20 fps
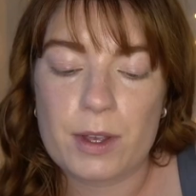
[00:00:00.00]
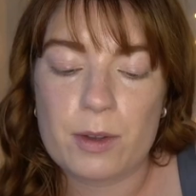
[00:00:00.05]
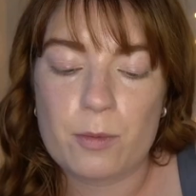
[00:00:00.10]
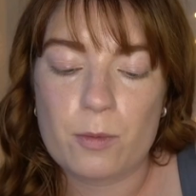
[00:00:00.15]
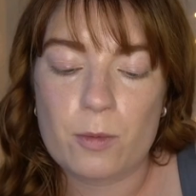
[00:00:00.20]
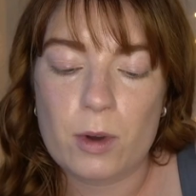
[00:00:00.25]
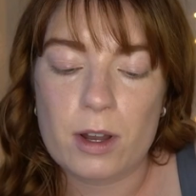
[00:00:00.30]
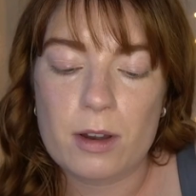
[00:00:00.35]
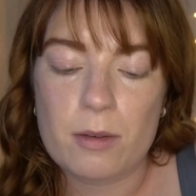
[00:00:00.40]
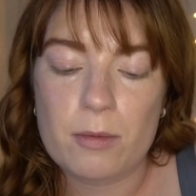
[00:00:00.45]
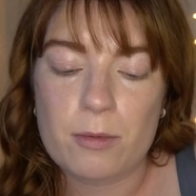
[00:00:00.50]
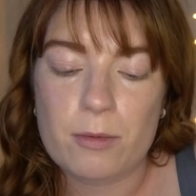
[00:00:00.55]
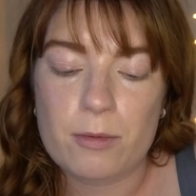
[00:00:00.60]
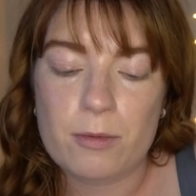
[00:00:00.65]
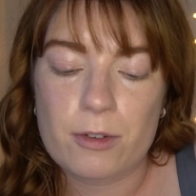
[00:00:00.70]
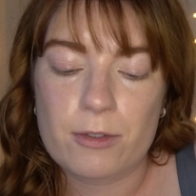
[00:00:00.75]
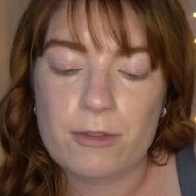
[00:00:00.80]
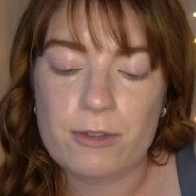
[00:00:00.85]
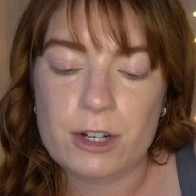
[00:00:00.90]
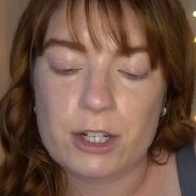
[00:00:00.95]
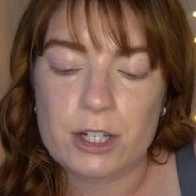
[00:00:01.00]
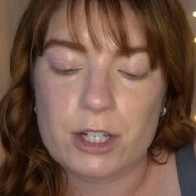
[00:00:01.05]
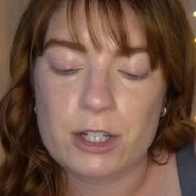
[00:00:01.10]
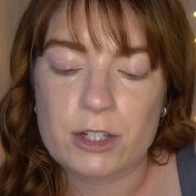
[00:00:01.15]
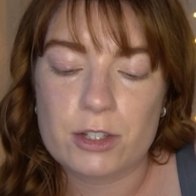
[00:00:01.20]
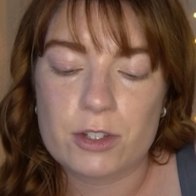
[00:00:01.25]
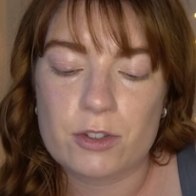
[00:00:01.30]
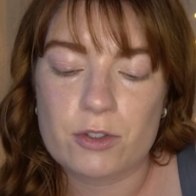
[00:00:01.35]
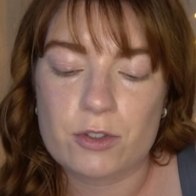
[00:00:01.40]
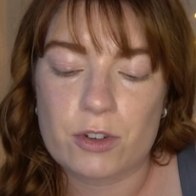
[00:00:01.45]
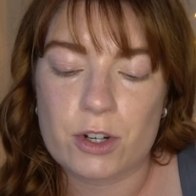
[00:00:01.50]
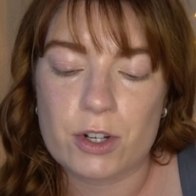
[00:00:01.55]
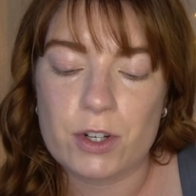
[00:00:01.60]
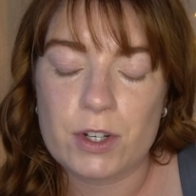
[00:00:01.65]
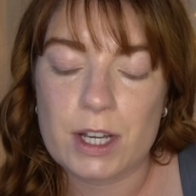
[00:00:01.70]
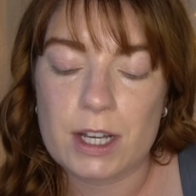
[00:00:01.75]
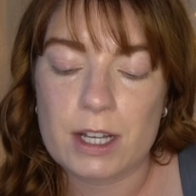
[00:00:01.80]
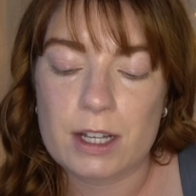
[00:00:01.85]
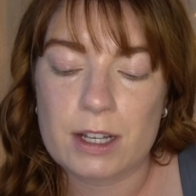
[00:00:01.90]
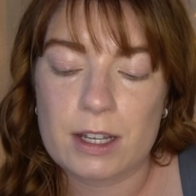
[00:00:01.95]
In one refreshing
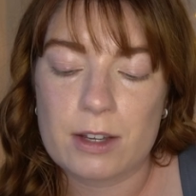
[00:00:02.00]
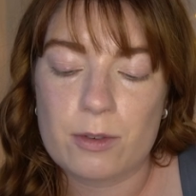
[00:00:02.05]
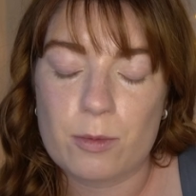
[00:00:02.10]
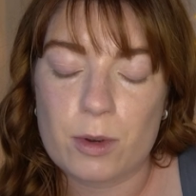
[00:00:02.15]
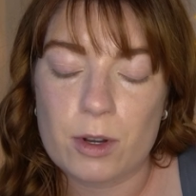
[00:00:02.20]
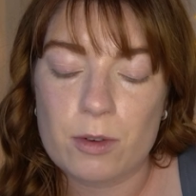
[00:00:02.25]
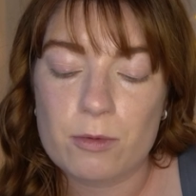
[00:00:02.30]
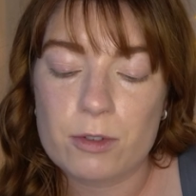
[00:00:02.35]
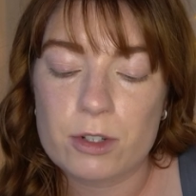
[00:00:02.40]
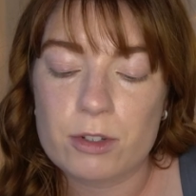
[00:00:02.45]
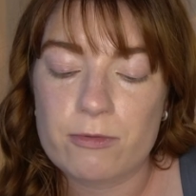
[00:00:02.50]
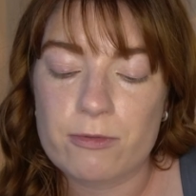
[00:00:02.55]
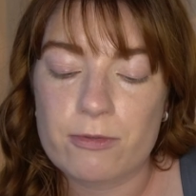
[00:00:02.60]
stroke, in one